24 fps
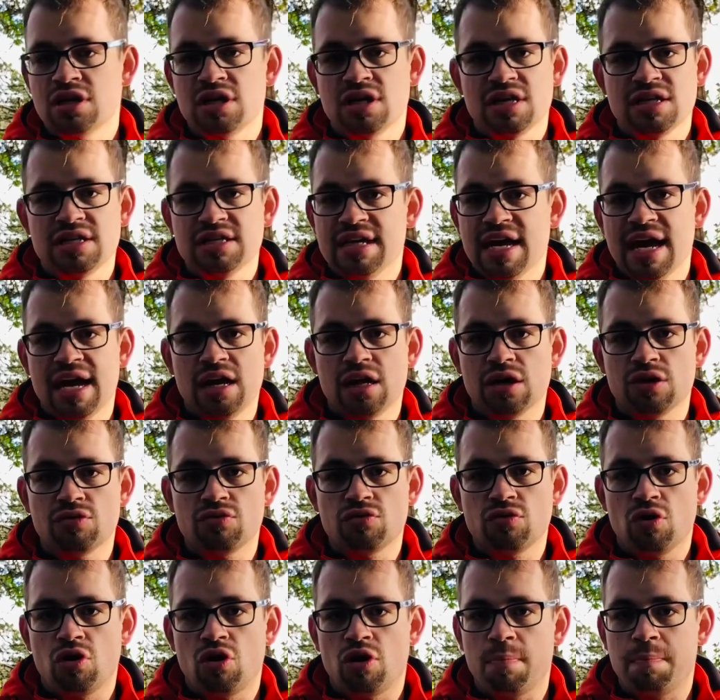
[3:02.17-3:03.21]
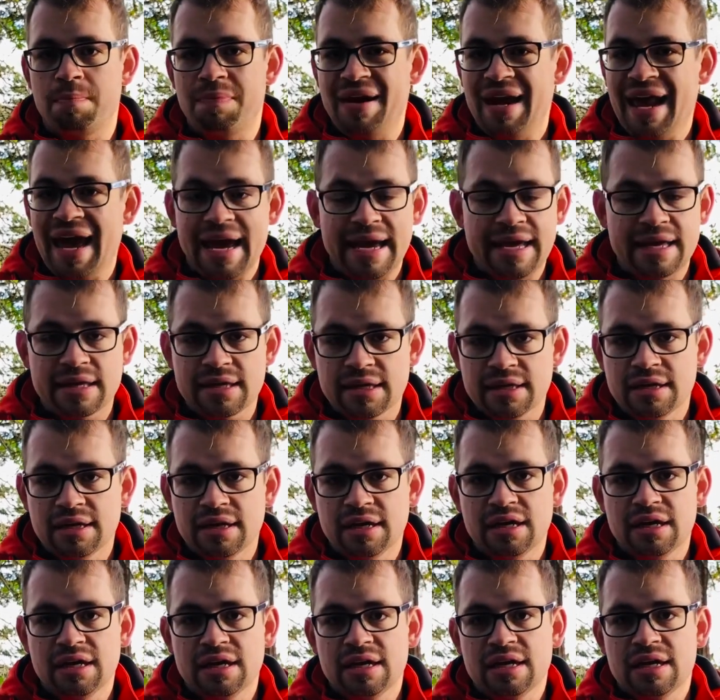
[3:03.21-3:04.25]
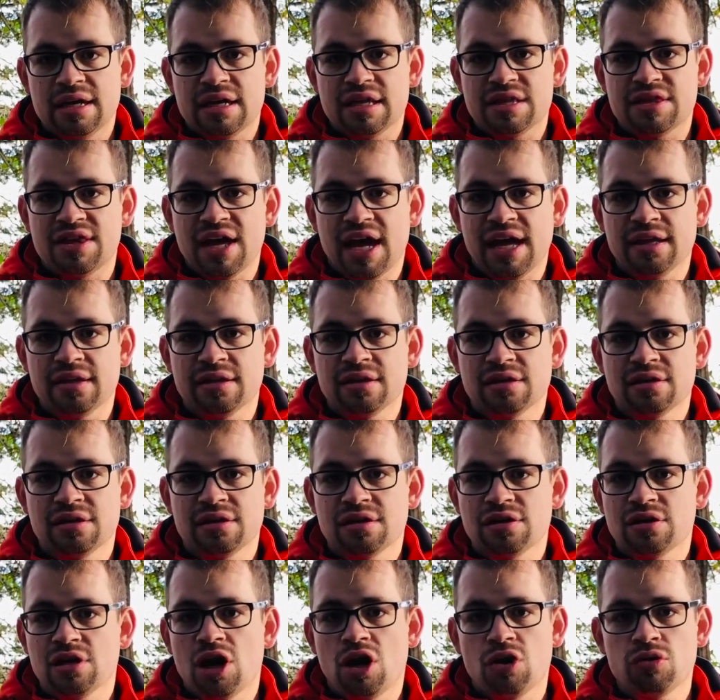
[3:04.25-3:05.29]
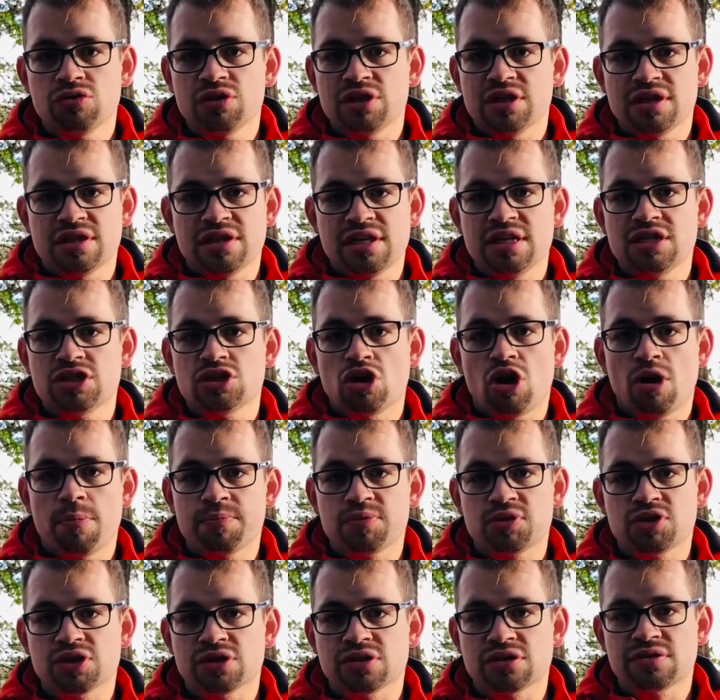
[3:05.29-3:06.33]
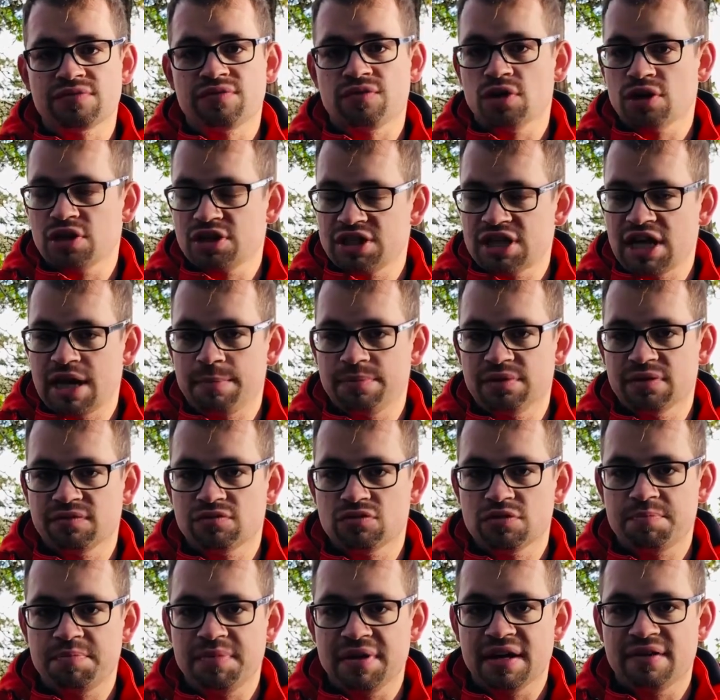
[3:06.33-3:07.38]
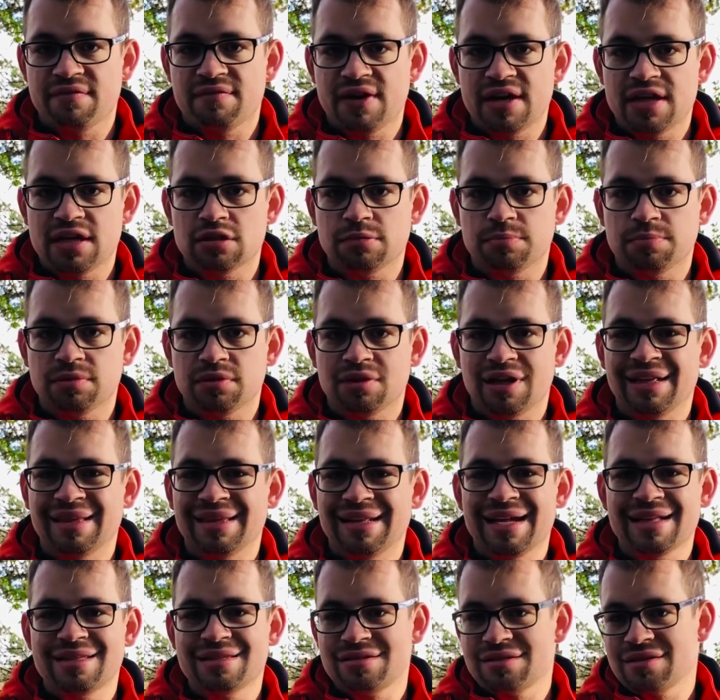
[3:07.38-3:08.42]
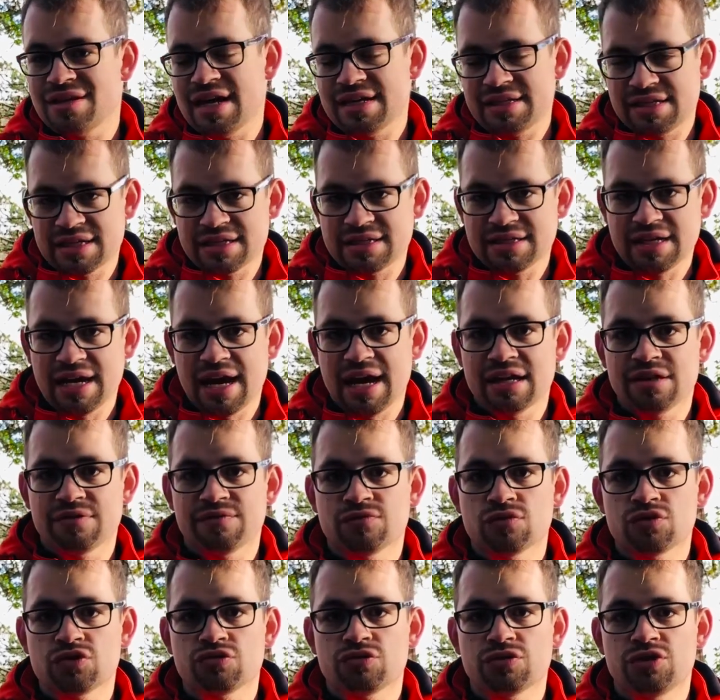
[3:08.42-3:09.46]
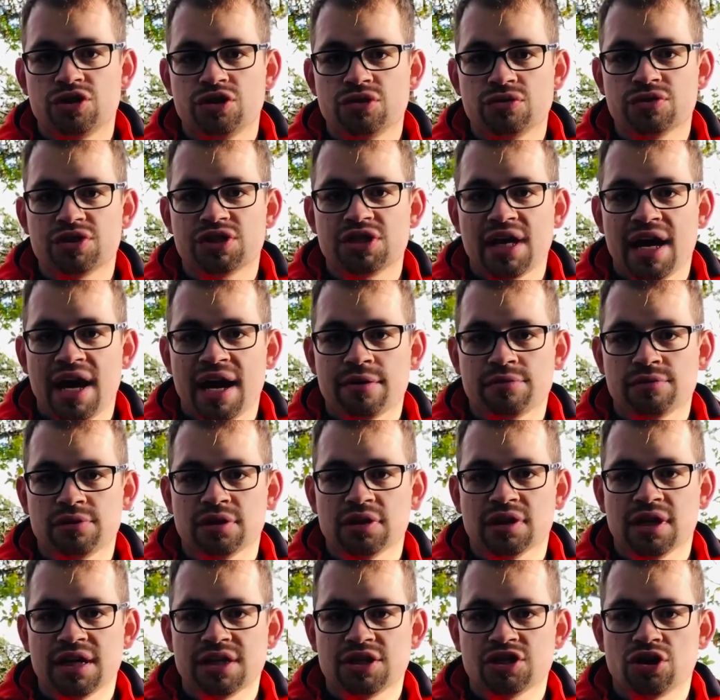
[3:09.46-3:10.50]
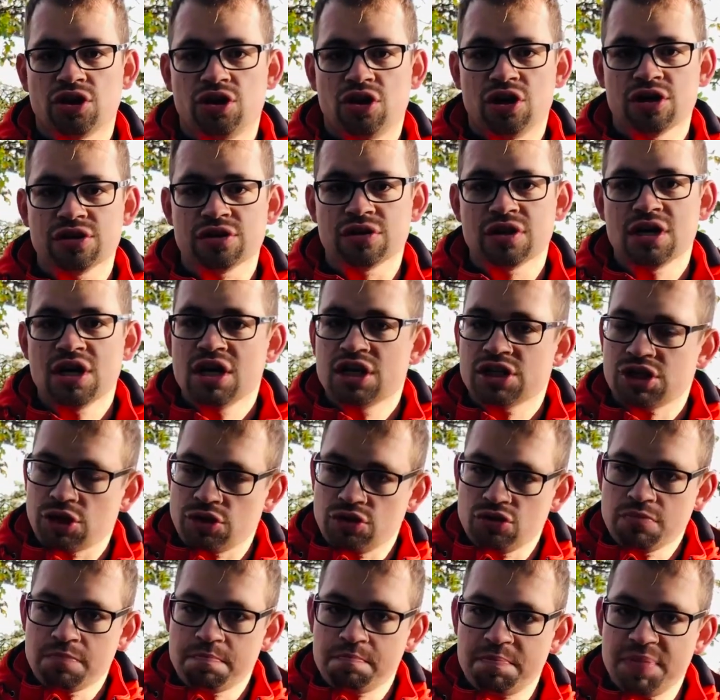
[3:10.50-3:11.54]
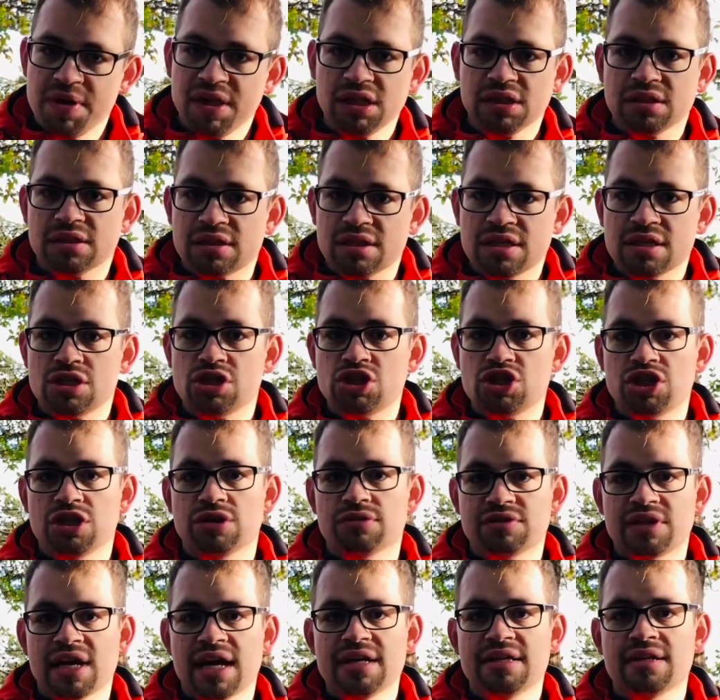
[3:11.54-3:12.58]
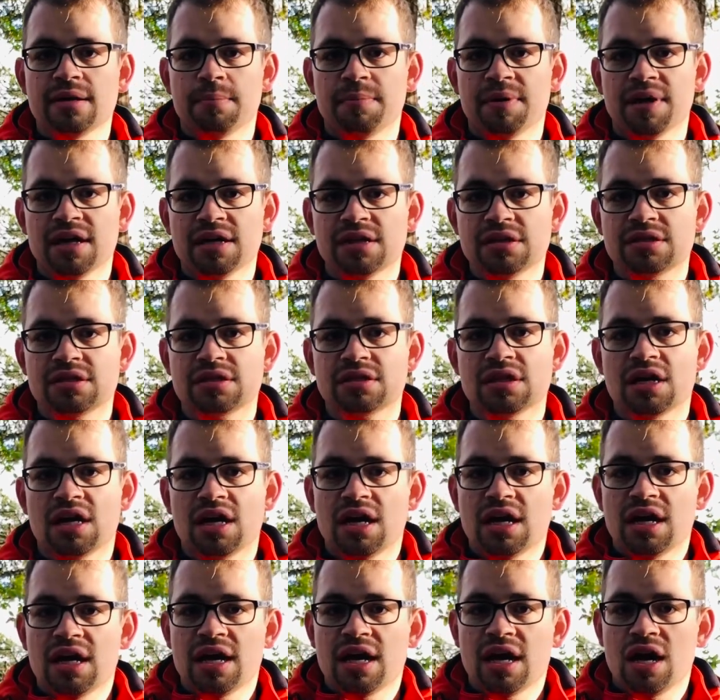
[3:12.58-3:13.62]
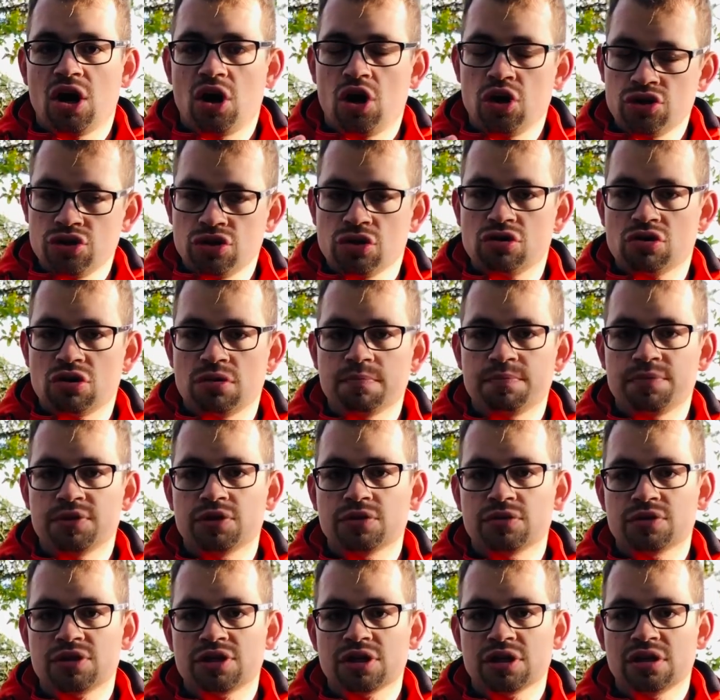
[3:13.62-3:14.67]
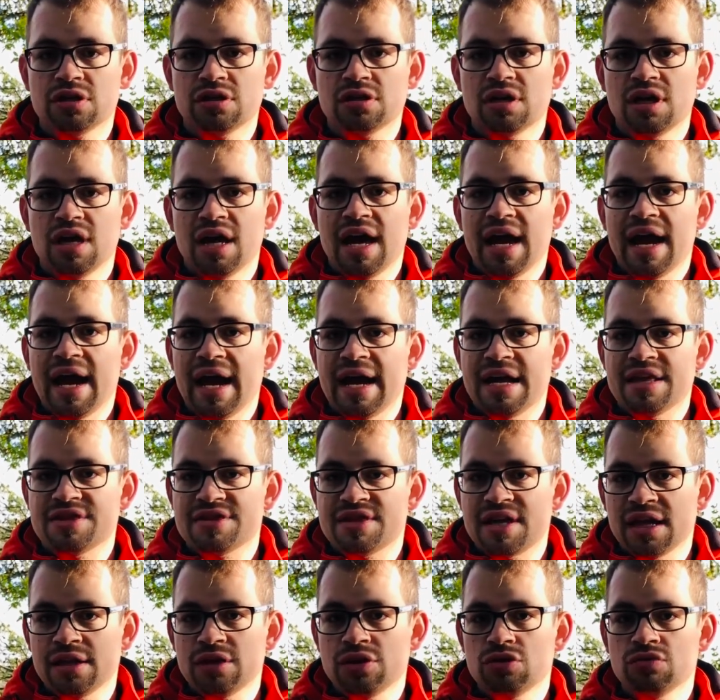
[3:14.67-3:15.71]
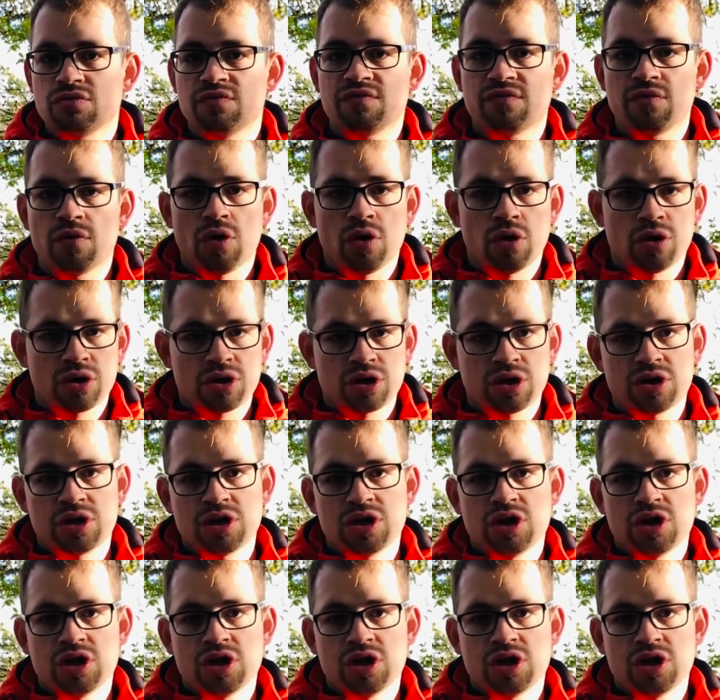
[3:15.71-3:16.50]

yellow or black, then only these options, for example, would be available, and that, as I said, would reduce the error later on. So you build this geodatabase on your computer and then you work